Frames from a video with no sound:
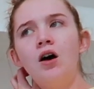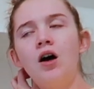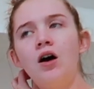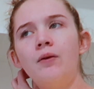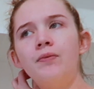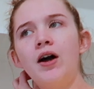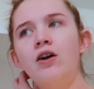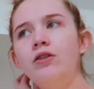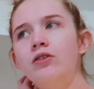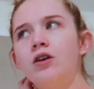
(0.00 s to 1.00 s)
Um, I
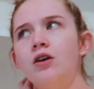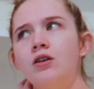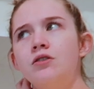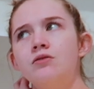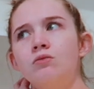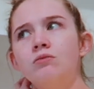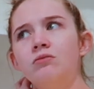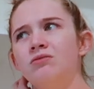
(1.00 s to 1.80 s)
got those